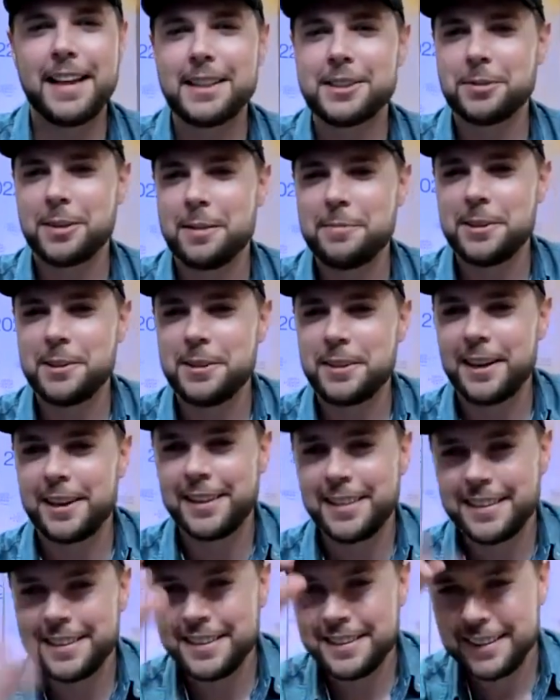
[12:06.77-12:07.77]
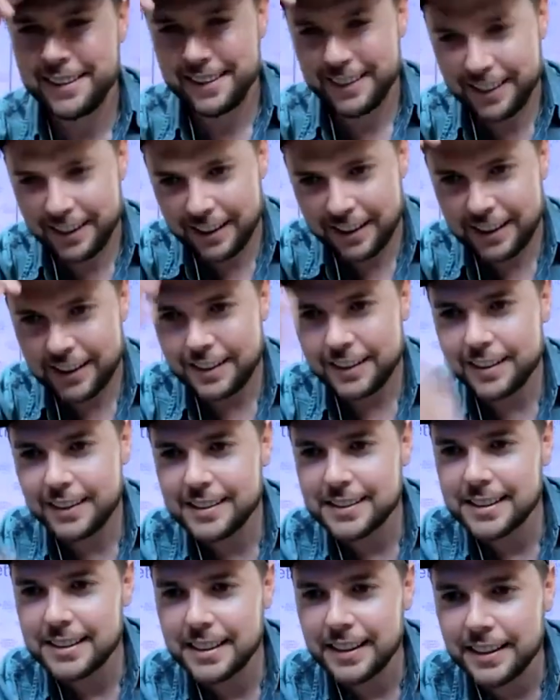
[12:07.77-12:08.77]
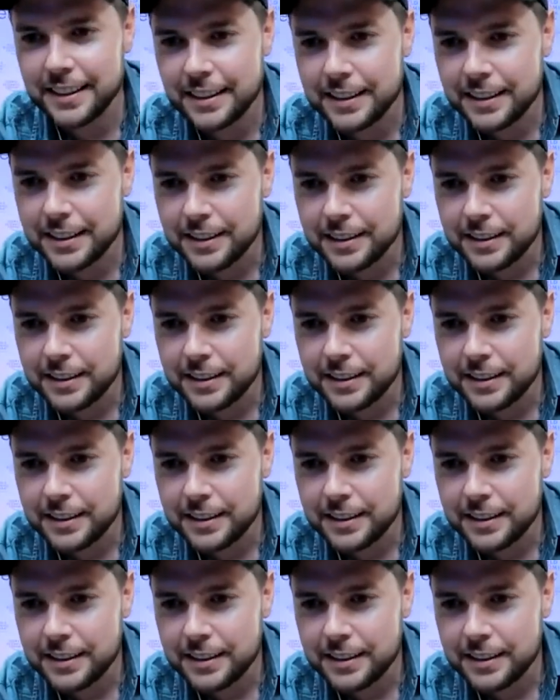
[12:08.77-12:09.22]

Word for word: that's what I'm doing here. Let's see.